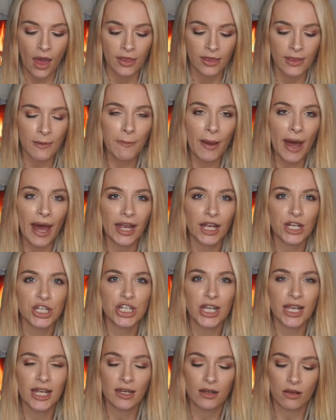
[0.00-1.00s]
The
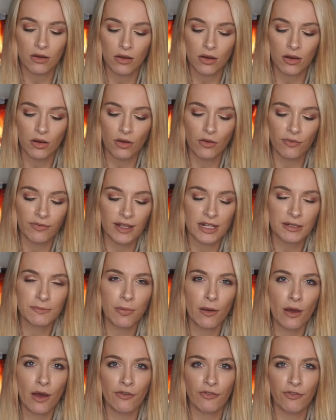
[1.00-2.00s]
packaging of this
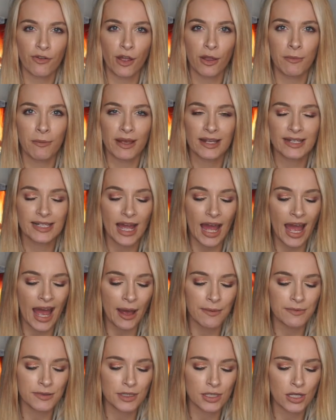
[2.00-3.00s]
perfume is
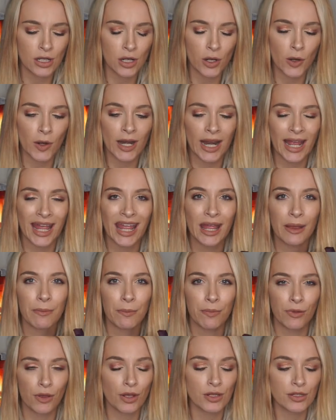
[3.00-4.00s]
absolutely
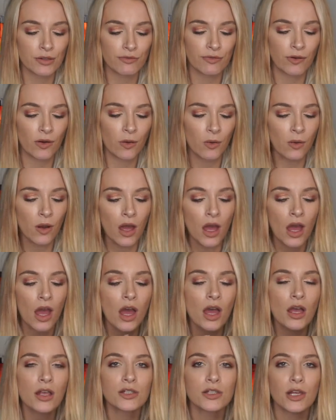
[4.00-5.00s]
beautiful.
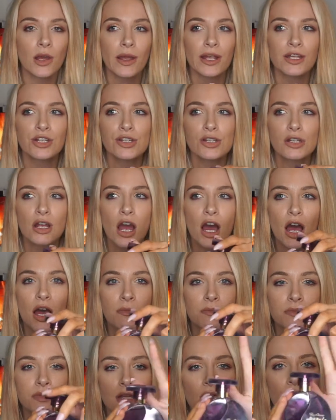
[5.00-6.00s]
So it just
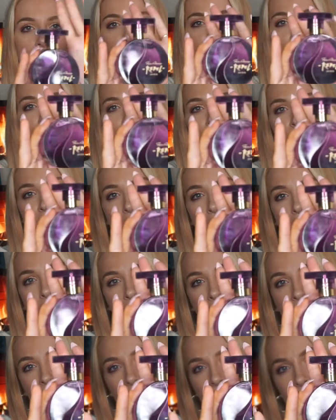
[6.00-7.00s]
comes just
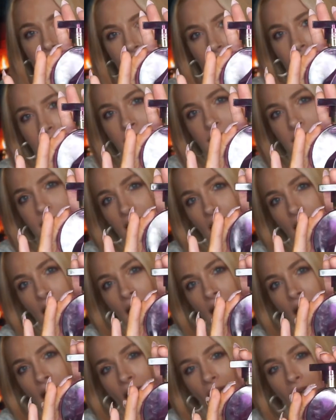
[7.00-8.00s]
like this,
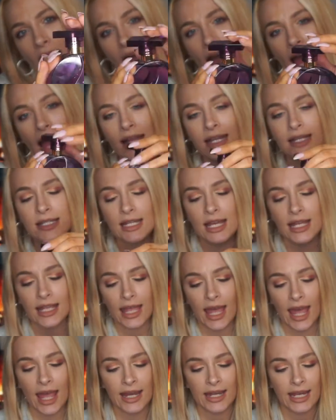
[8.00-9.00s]
and
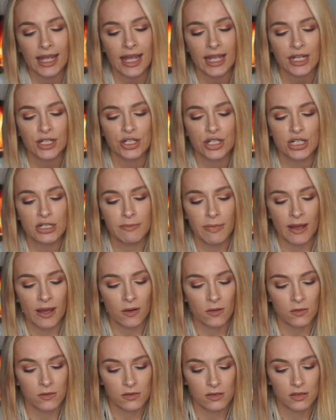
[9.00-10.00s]
again it just
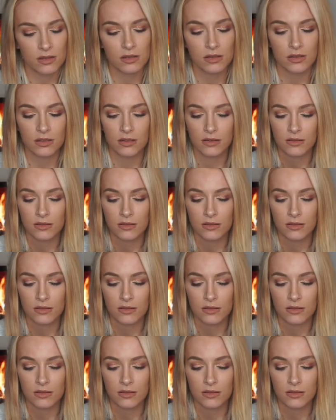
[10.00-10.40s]
smells